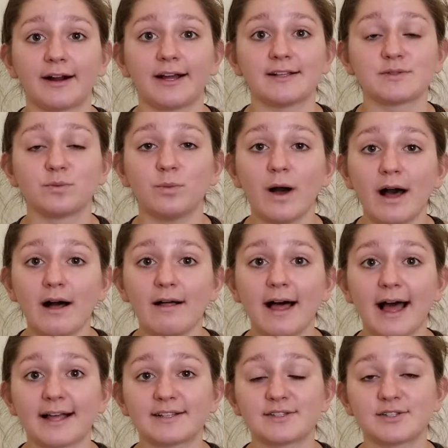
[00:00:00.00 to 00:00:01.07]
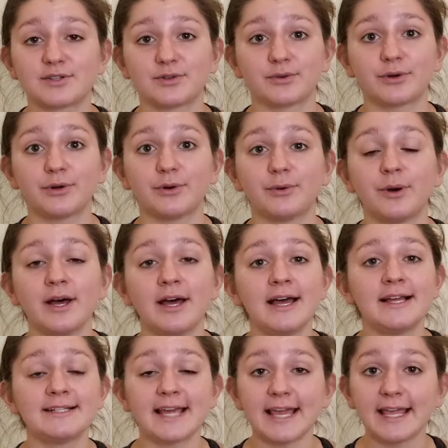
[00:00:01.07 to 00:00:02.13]
as well as through
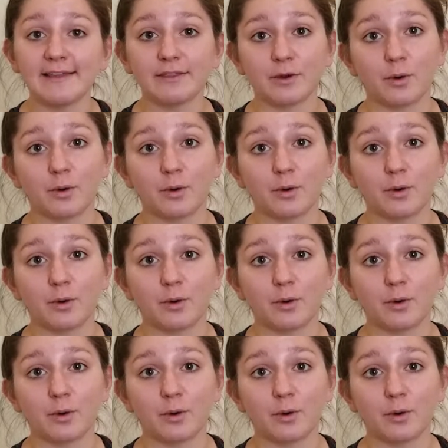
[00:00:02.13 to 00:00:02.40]
taking the